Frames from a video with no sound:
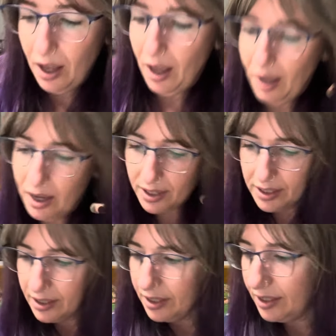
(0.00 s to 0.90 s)

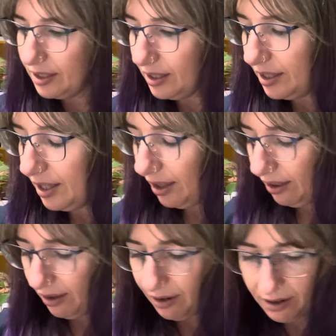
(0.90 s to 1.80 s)
And the
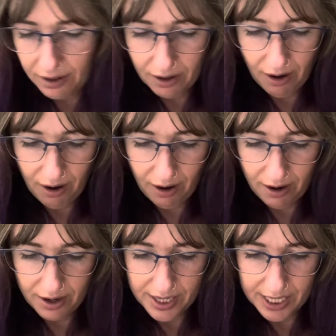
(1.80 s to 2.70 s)
third
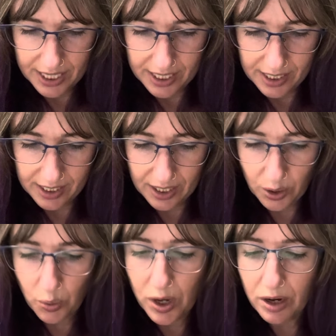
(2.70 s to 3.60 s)
card is the
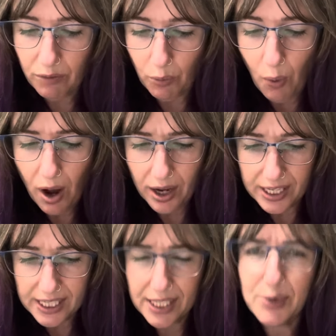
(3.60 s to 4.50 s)
Queen of
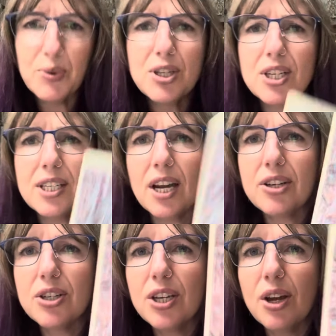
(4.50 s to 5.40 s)
Wands, which is
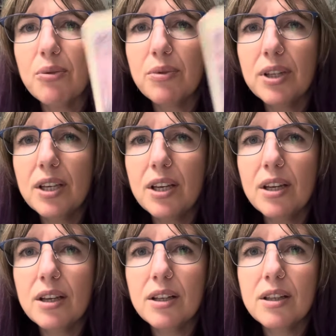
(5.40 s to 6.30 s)
actually a
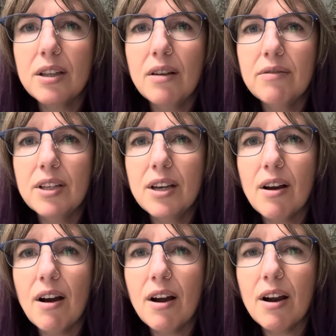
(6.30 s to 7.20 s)
really lovely
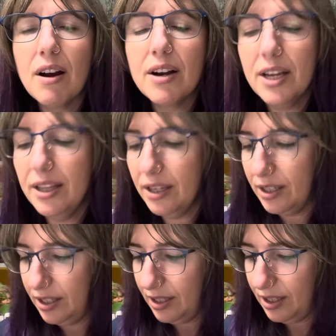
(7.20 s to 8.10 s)
card in
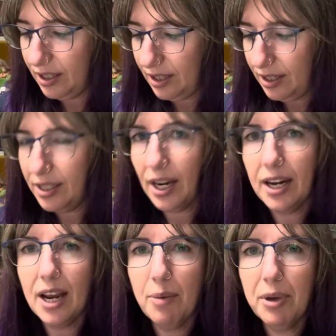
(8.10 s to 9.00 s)
this
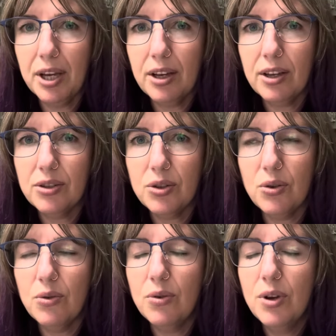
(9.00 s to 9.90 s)
dynamic.
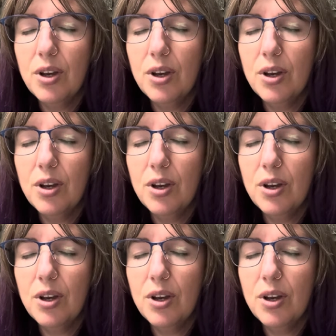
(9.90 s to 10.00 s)
So